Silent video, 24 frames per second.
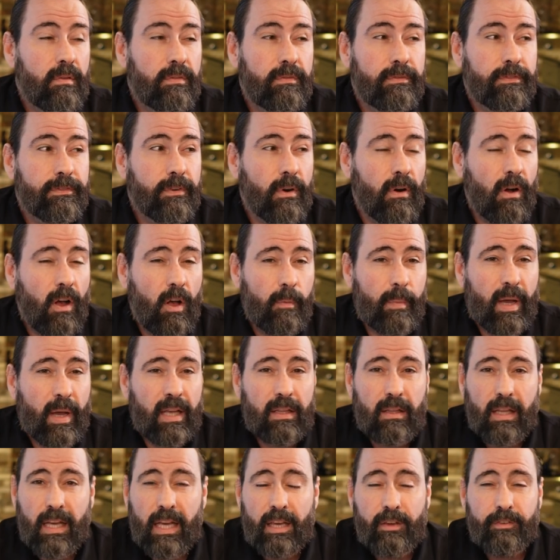For all my
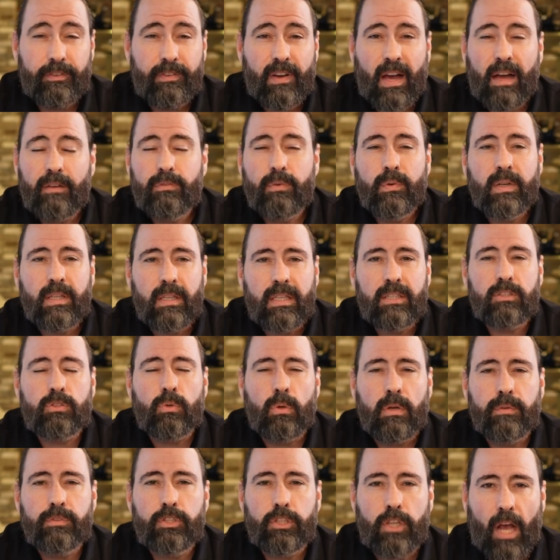life, I've really sort
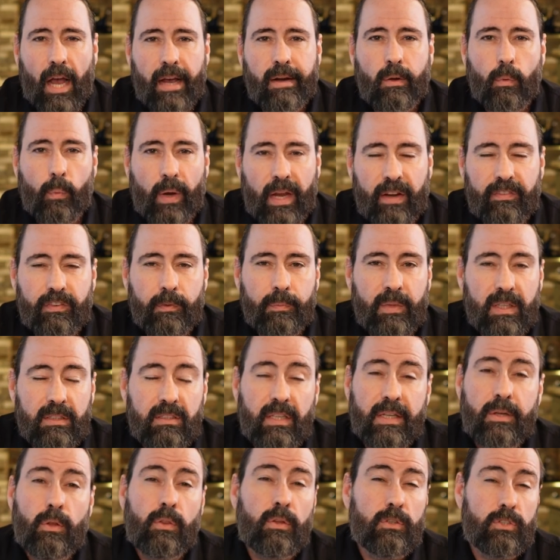of shied away from this. I
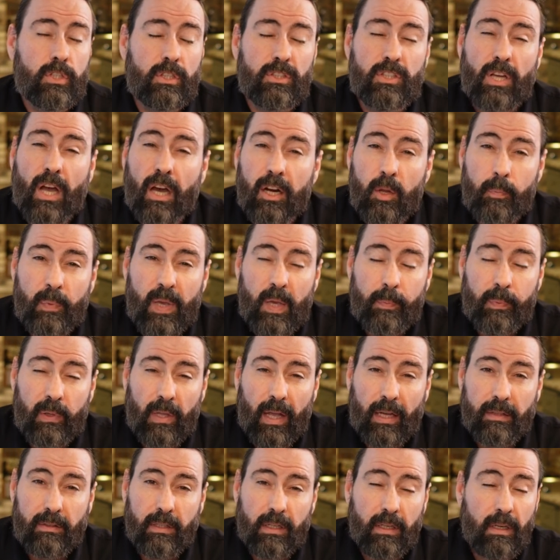know there's a ton of people
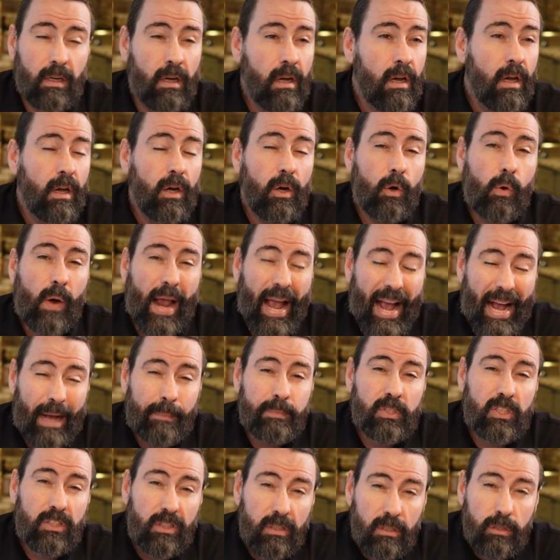out there who
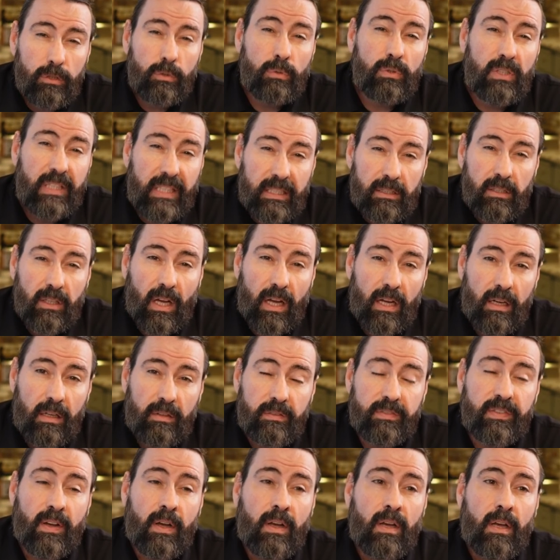absolutely
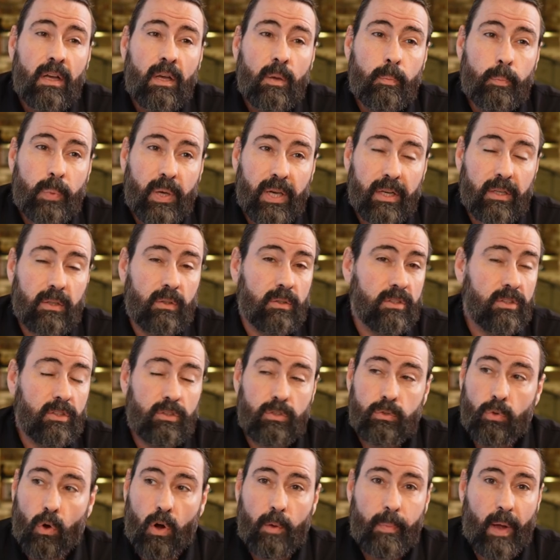love pickles,
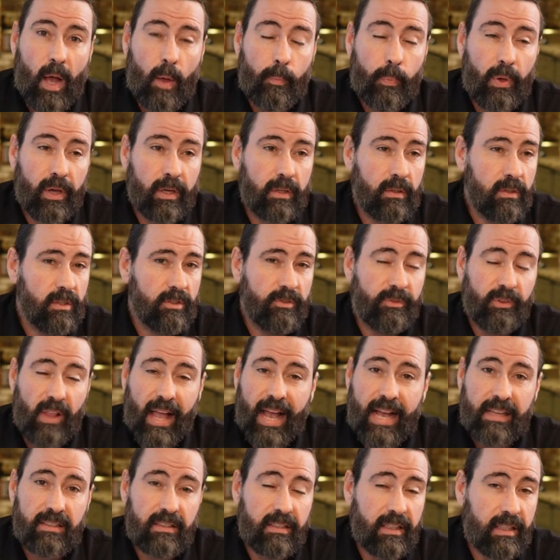store-bought pickles,
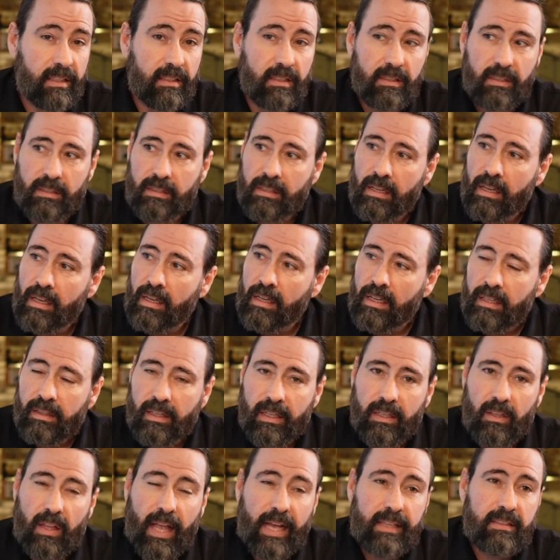Vlasics, the
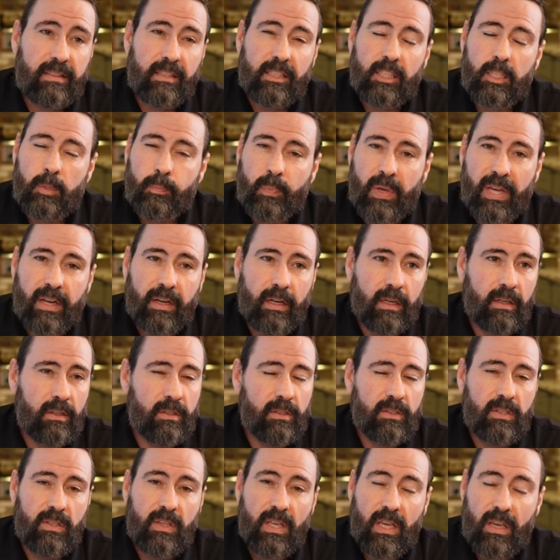classic
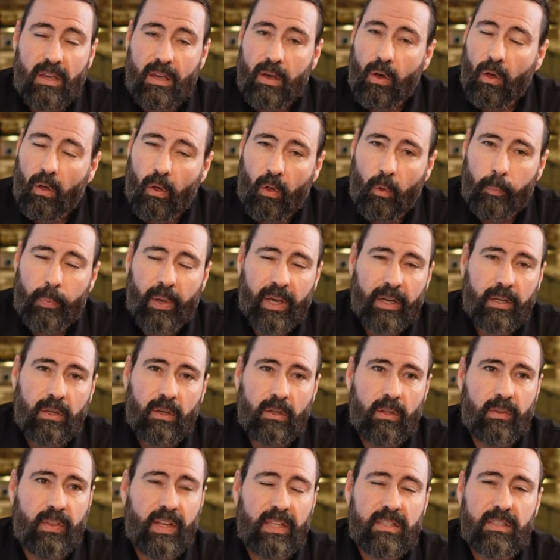Spears, the whole
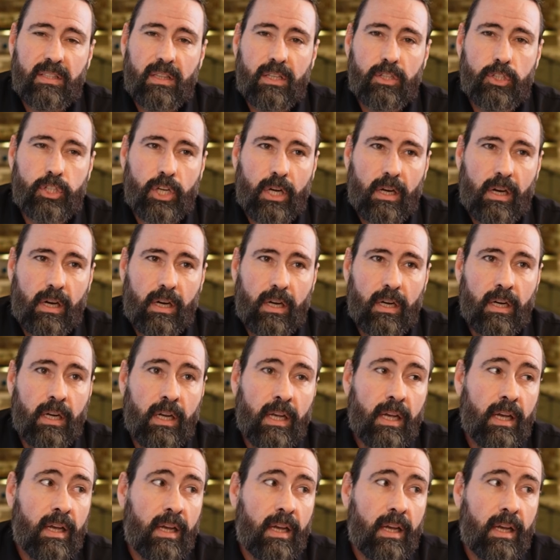pickle that's in the jar.